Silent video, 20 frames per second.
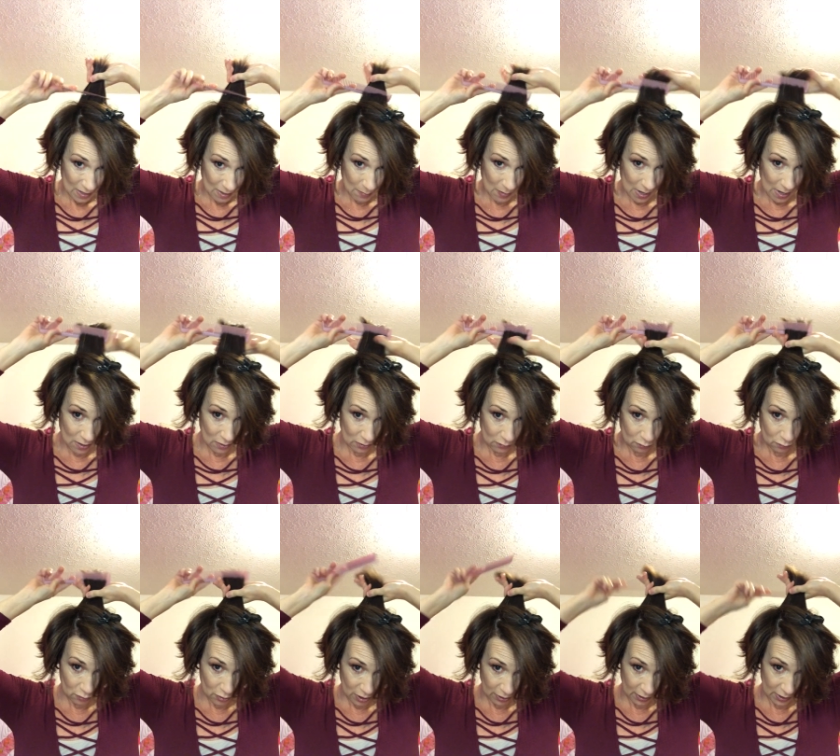My hair is
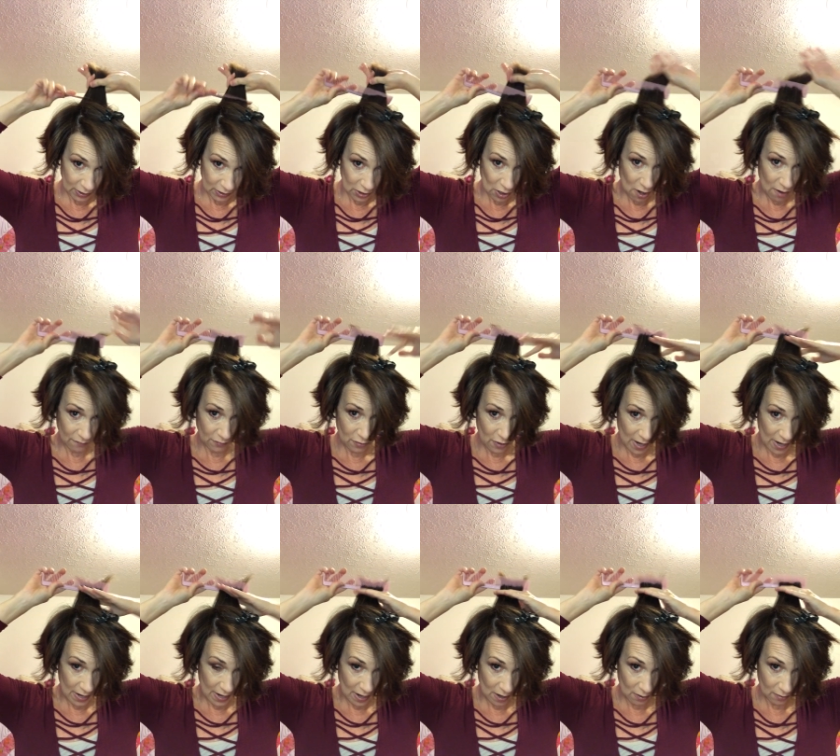really soft
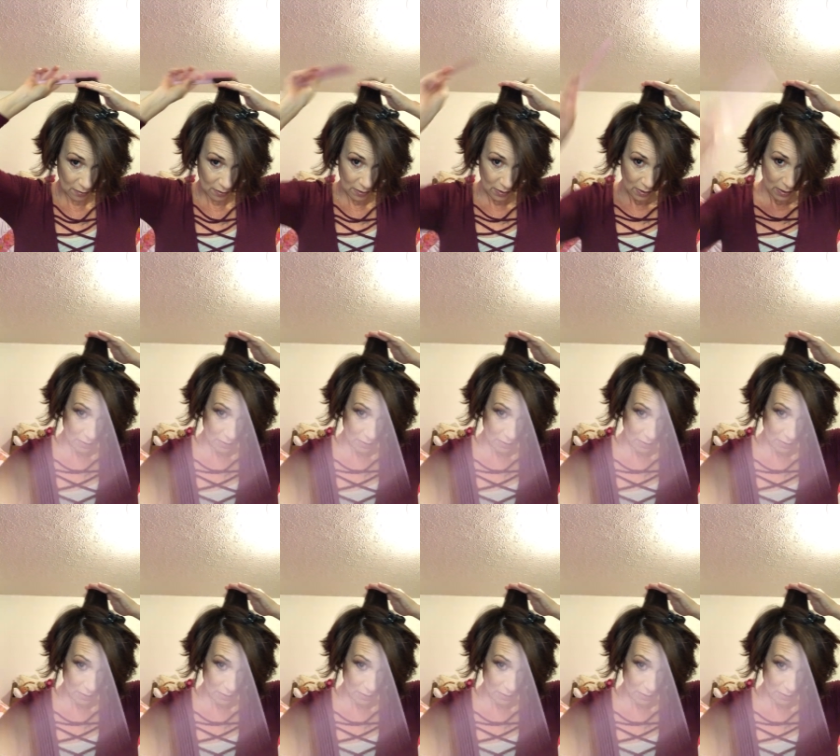right now.